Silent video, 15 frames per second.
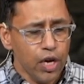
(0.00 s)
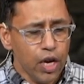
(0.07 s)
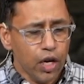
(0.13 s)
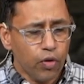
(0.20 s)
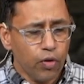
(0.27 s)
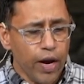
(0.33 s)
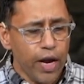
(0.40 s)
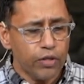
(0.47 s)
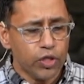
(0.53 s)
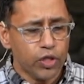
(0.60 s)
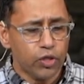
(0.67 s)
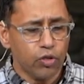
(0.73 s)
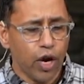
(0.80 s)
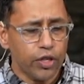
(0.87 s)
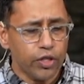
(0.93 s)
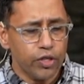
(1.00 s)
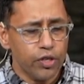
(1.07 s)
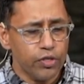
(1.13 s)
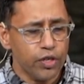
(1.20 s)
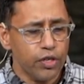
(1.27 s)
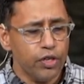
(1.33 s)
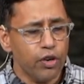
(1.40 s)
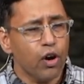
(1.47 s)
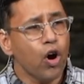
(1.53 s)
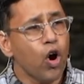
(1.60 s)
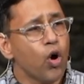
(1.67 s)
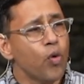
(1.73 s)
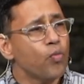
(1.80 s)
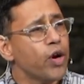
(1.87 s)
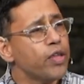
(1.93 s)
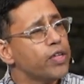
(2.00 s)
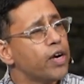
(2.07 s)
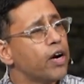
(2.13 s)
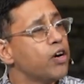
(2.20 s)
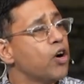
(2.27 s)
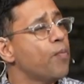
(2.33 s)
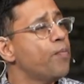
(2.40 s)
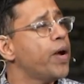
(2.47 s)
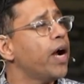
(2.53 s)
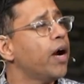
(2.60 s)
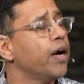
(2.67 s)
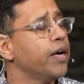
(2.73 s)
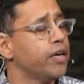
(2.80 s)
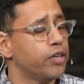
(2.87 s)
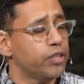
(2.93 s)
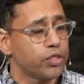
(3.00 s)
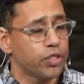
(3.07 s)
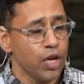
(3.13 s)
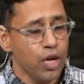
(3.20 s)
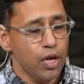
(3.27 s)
create structures in your home where there are no barriers